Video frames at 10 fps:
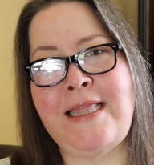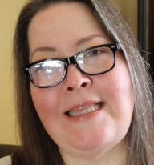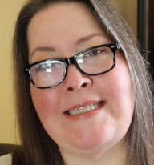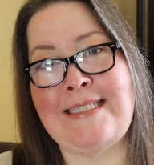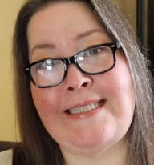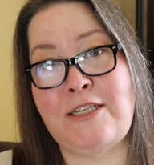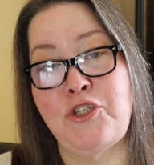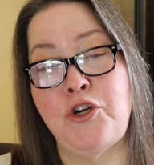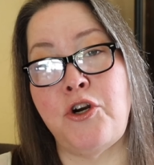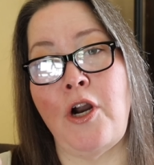in the
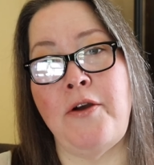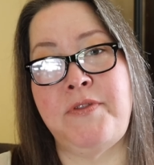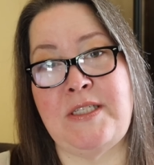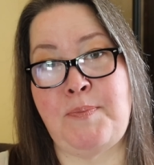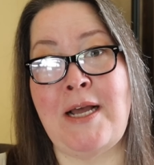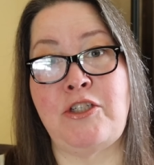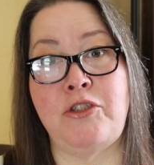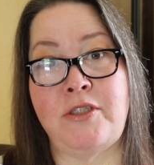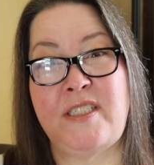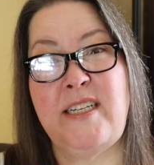center of the
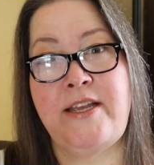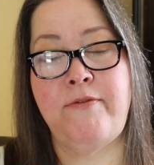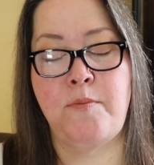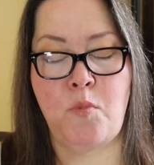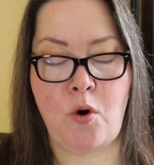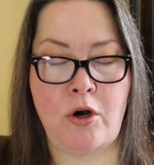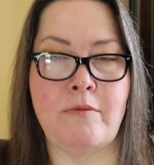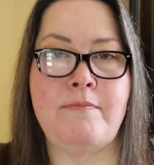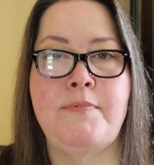spatulas to give them more